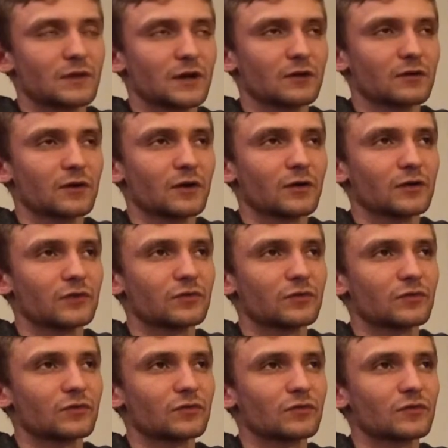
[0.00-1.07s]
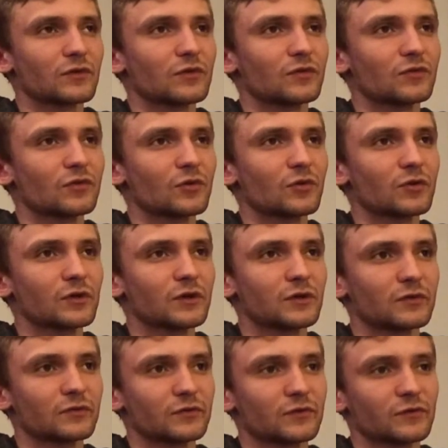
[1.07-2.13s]
I don't know, it's just, it's totally a
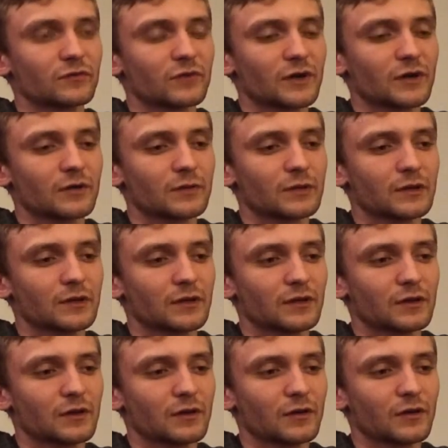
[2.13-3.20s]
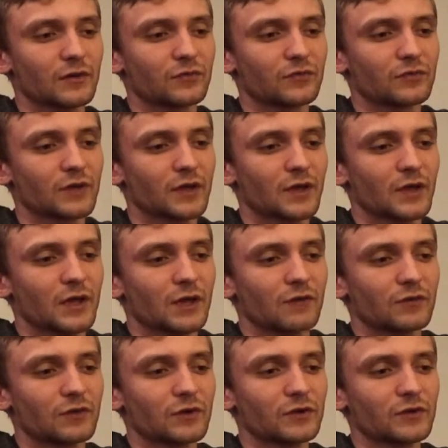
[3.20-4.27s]
different environment, you know, if,
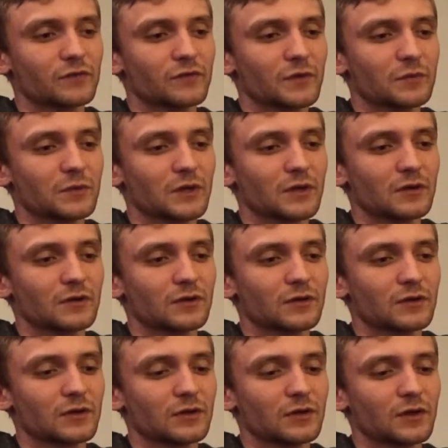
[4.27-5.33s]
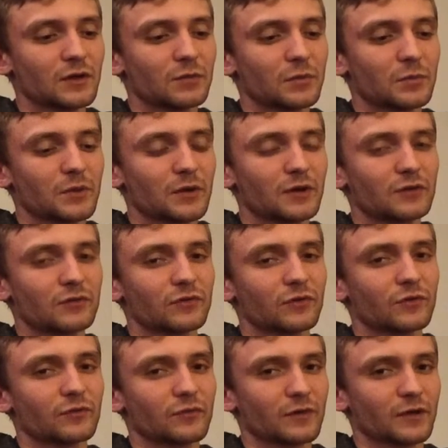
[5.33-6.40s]
if you're going to live up there, then you, you got to prepare
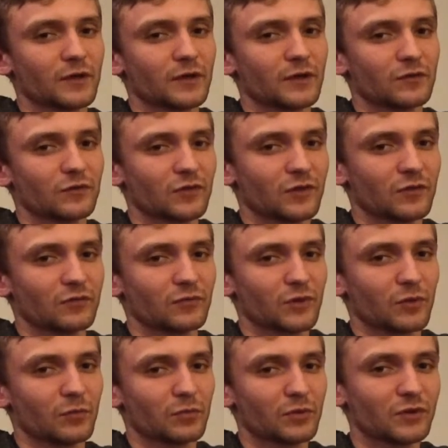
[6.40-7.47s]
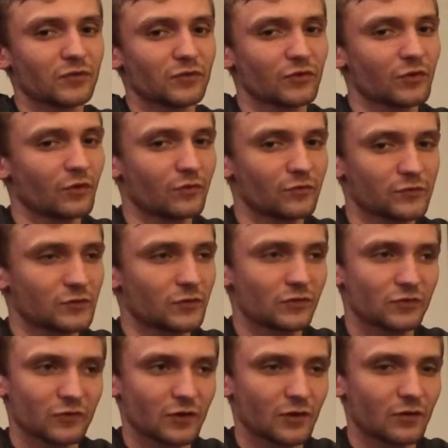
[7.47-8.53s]
yourself for a lot of that stuff. You know, bring salt for the
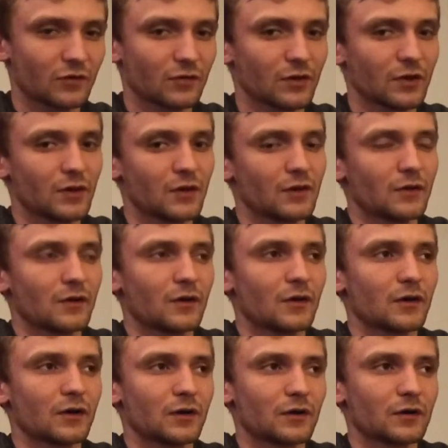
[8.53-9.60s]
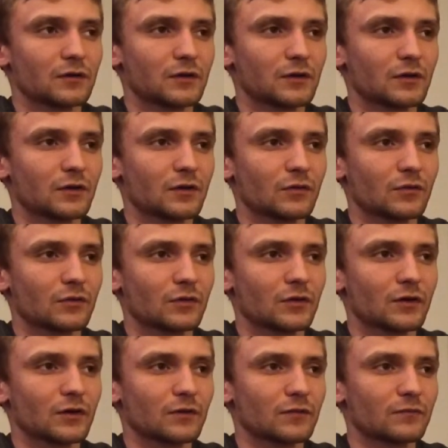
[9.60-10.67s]
snow, you know,
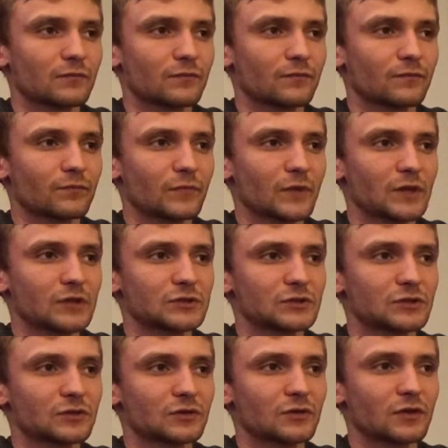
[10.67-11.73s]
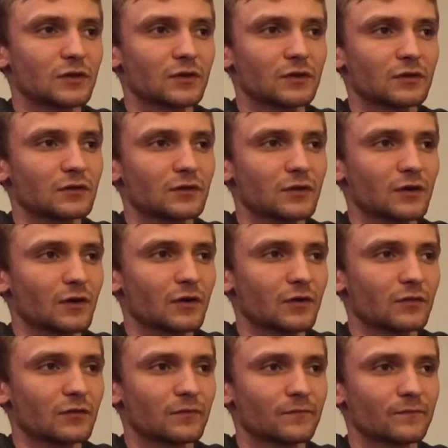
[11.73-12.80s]
um, make sure that, you know,